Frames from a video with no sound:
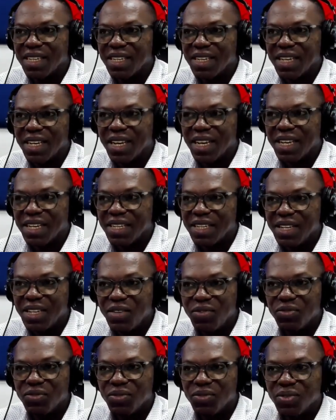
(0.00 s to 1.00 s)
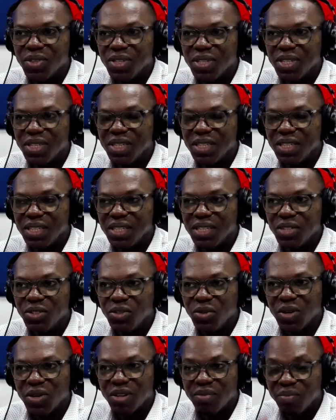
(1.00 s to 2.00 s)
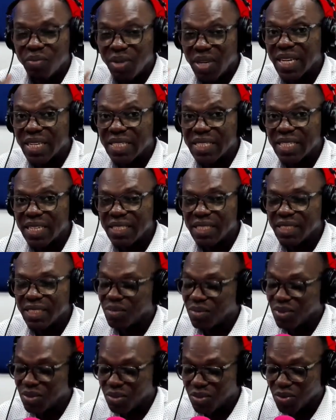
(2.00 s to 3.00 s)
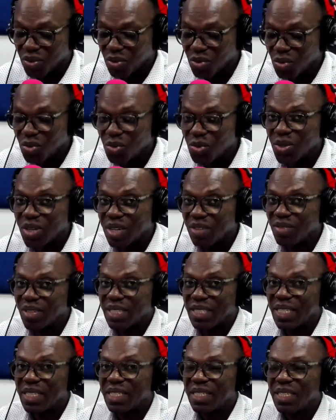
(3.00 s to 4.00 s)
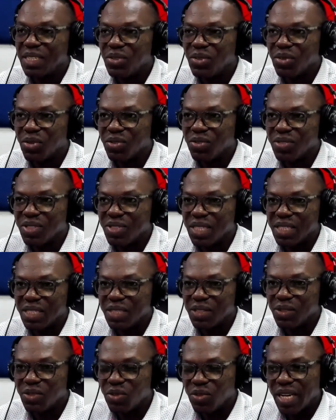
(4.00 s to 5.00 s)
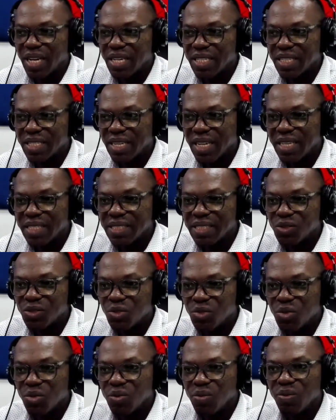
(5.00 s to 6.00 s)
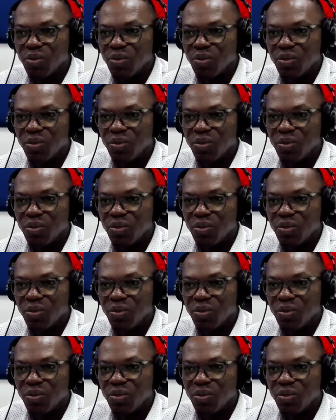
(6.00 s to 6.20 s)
And if you have paid attention, for those who have attended any of these, you realize that as the soup